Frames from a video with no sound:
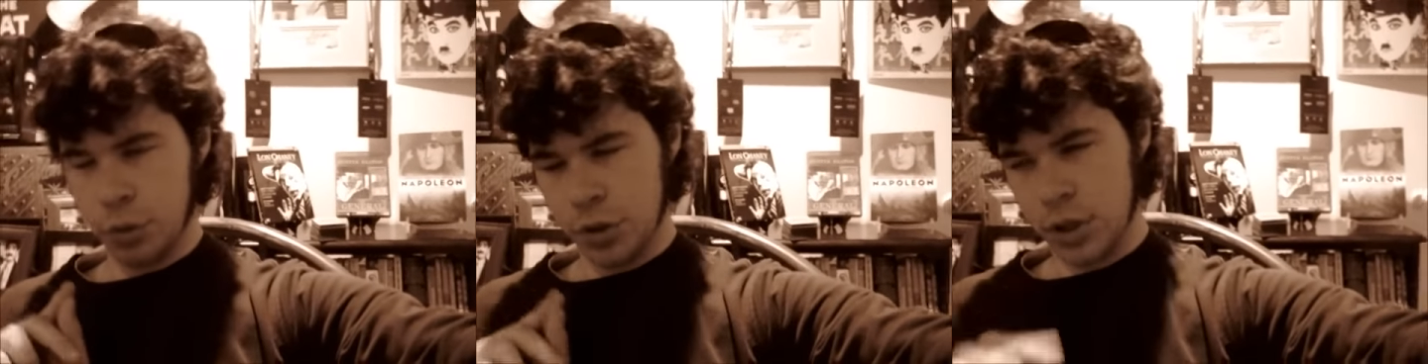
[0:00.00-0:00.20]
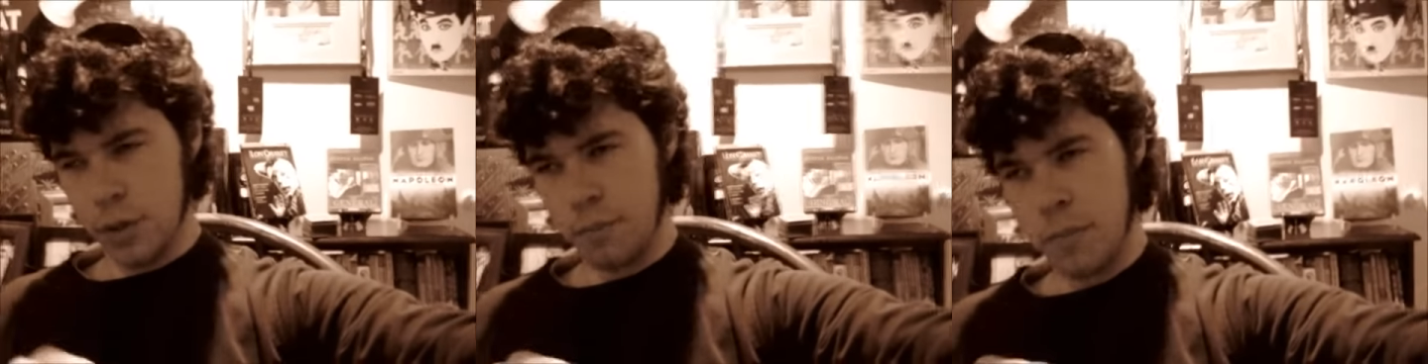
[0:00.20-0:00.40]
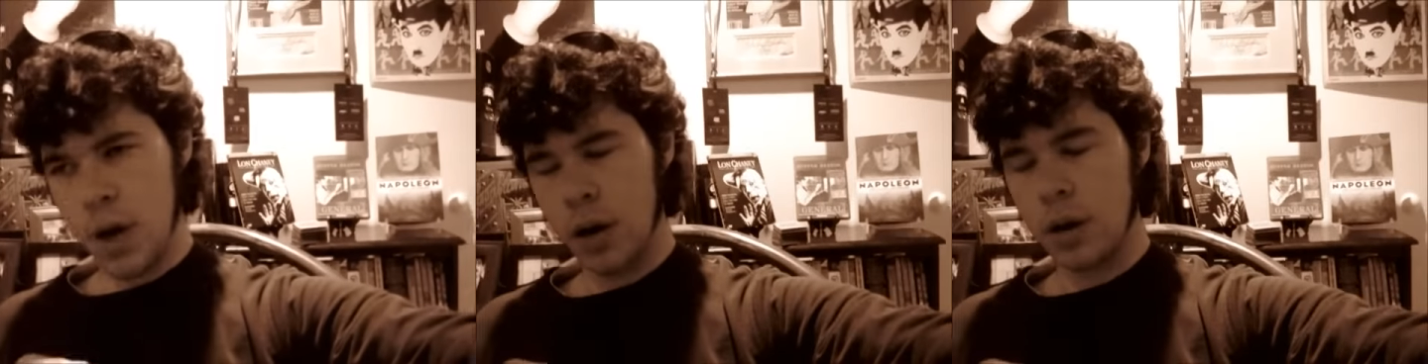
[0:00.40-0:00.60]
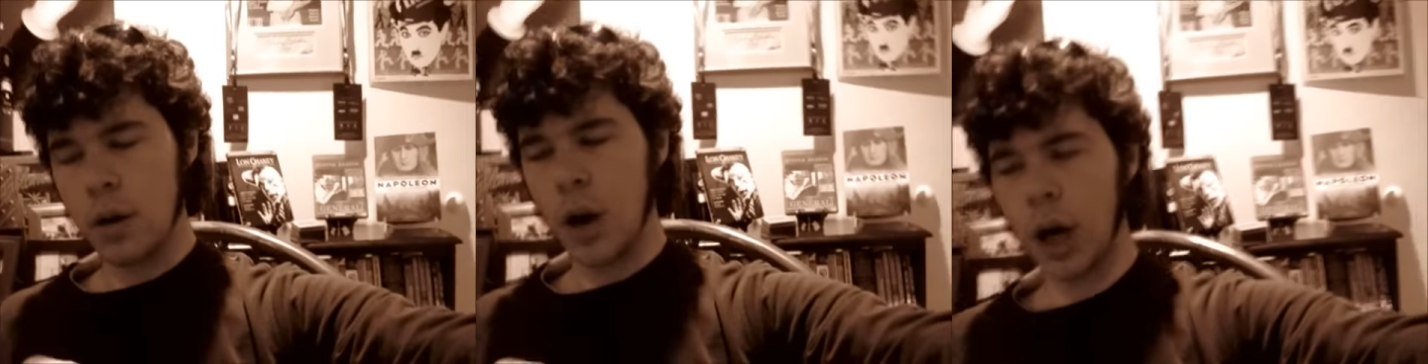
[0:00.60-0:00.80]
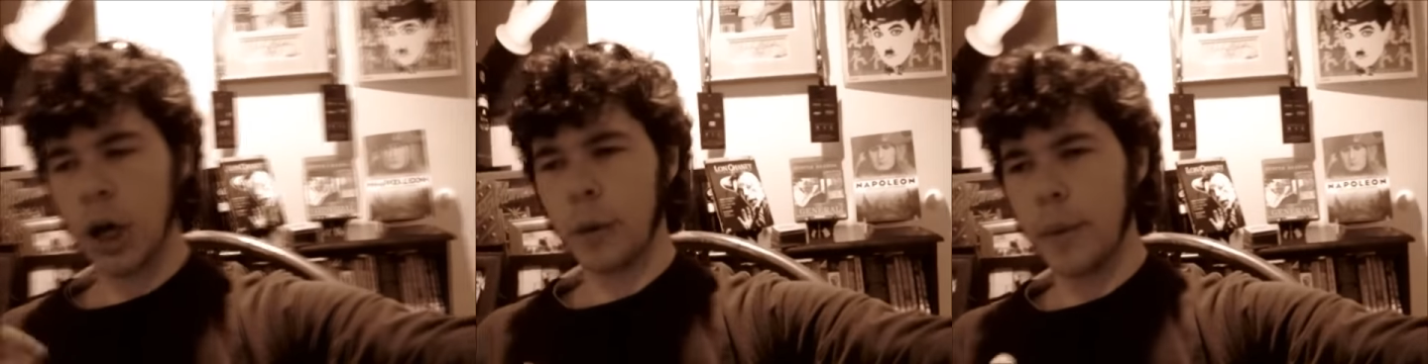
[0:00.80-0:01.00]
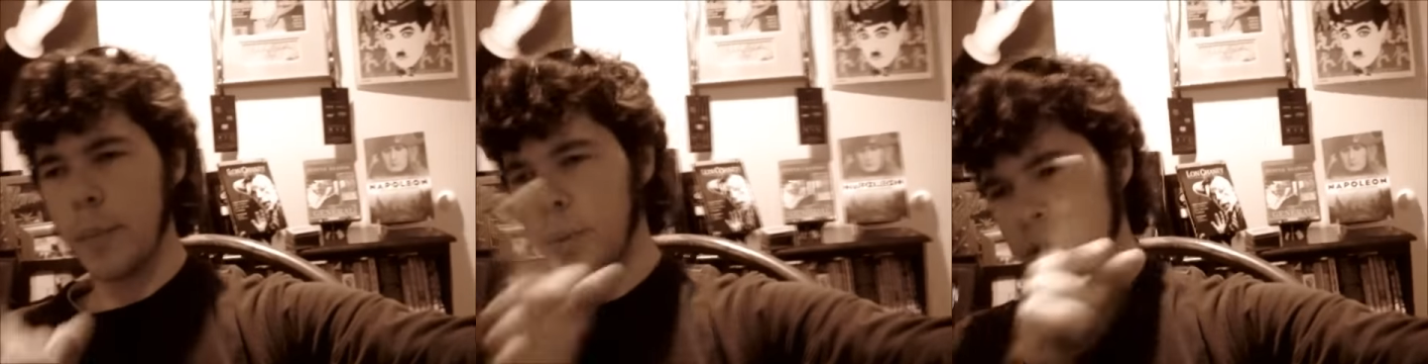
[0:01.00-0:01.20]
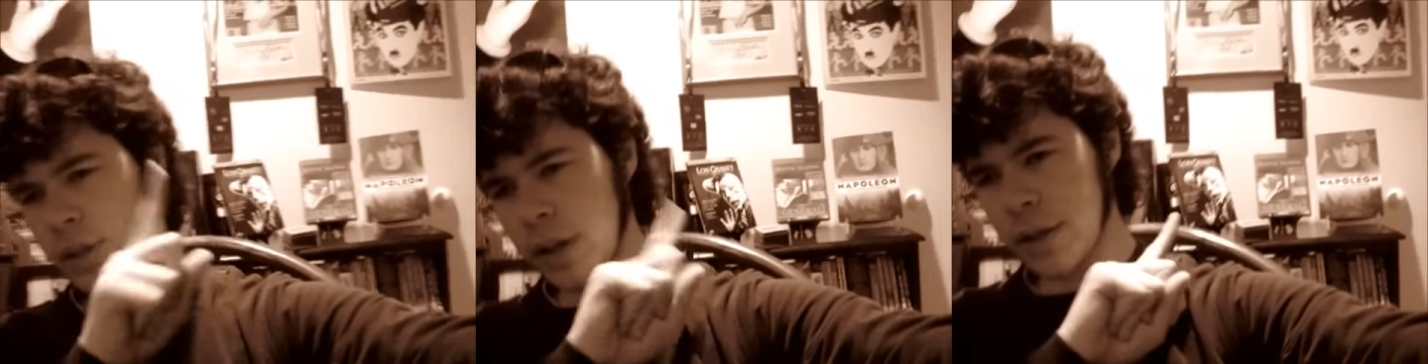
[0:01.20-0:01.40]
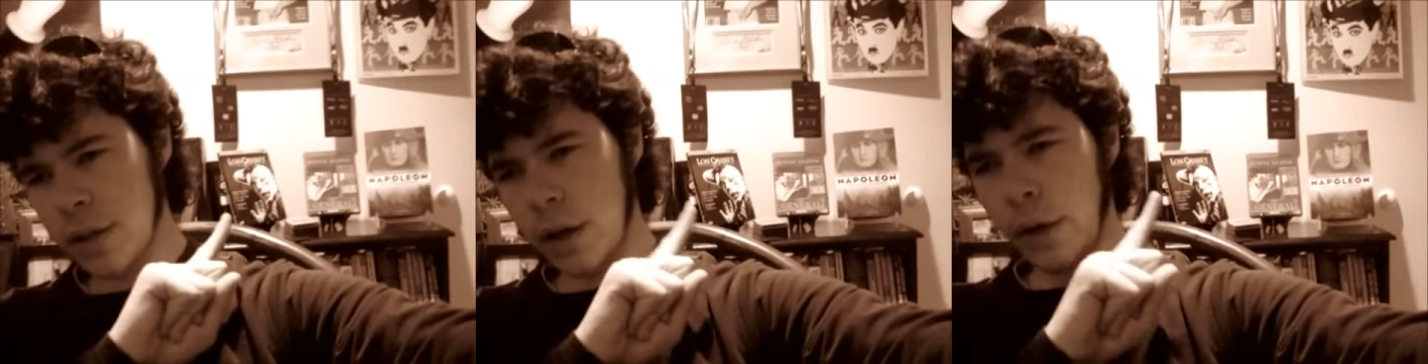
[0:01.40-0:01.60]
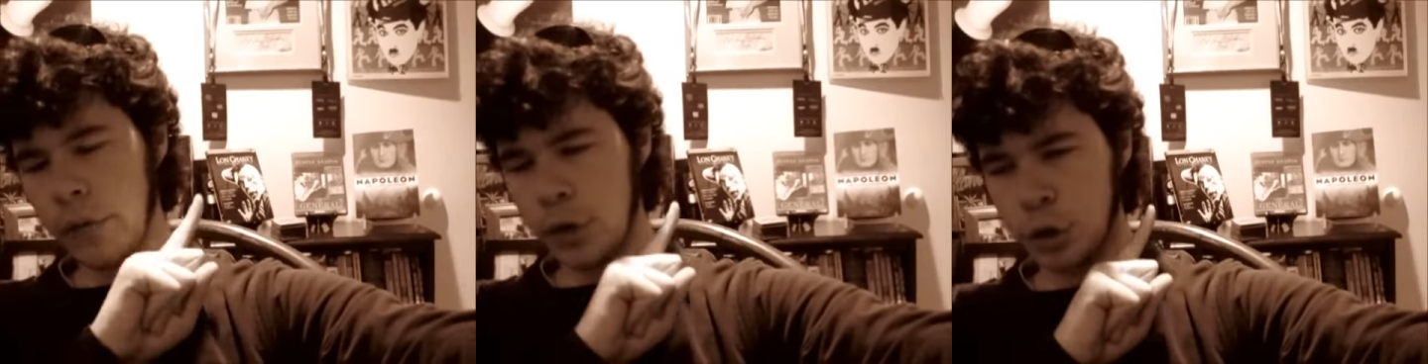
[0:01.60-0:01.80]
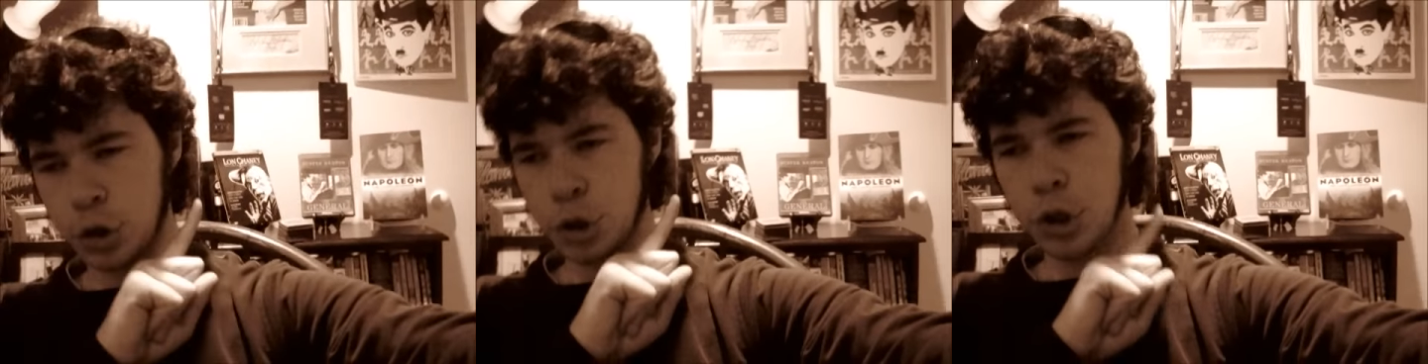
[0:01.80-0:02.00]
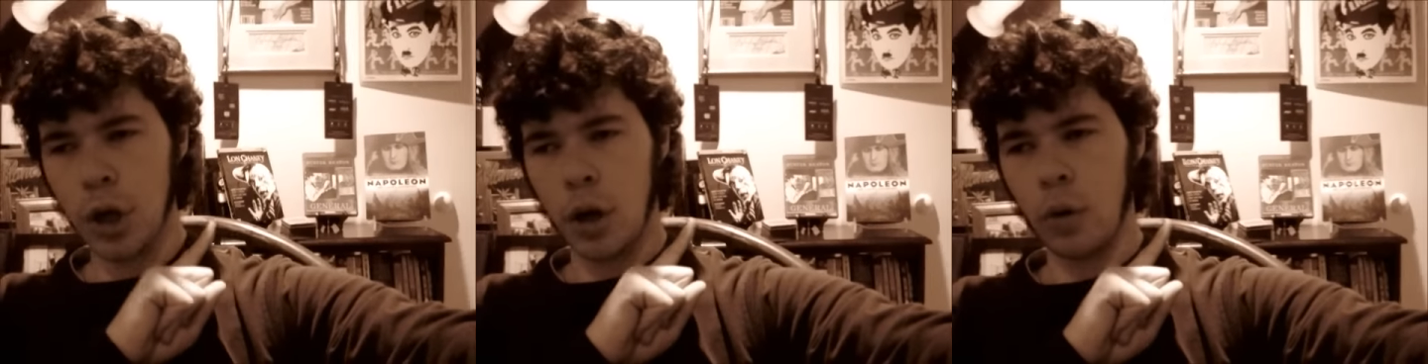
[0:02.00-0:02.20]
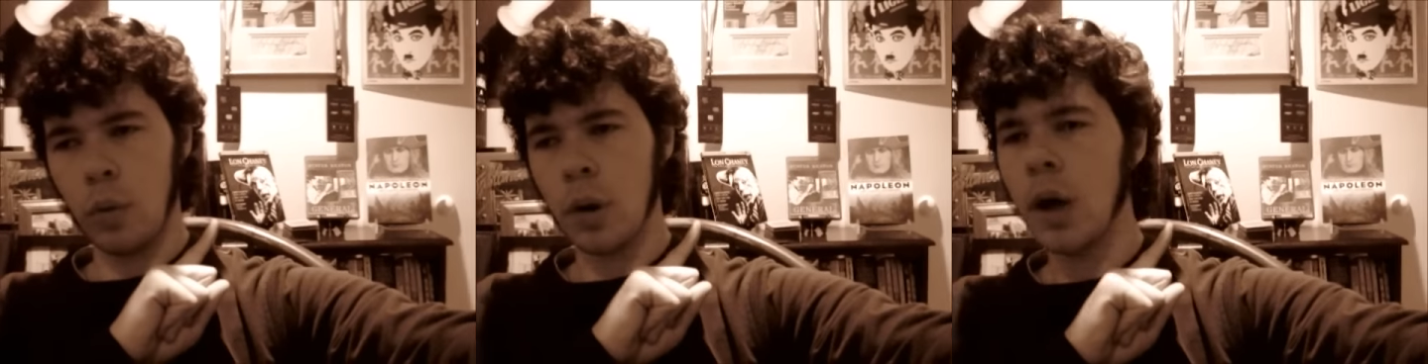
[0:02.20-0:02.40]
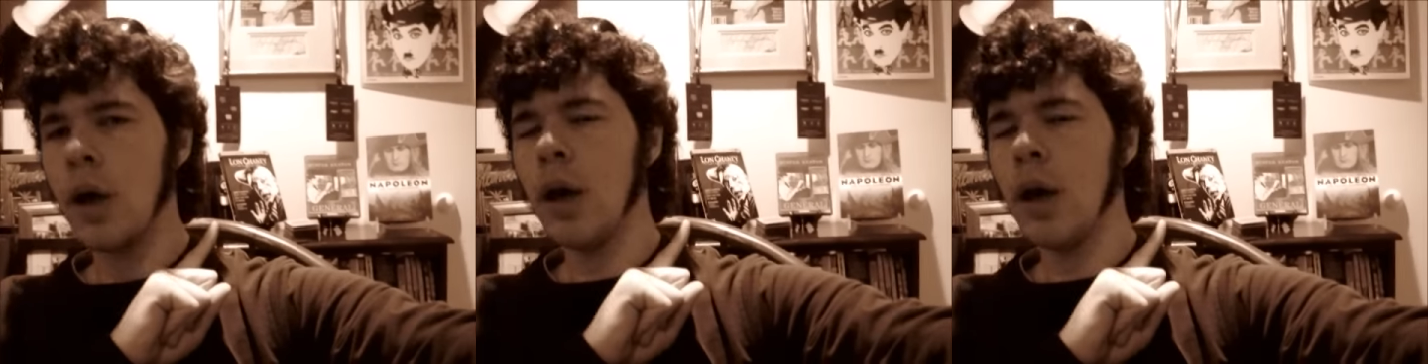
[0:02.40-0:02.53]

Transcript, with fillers: submit are going to be presented on this show.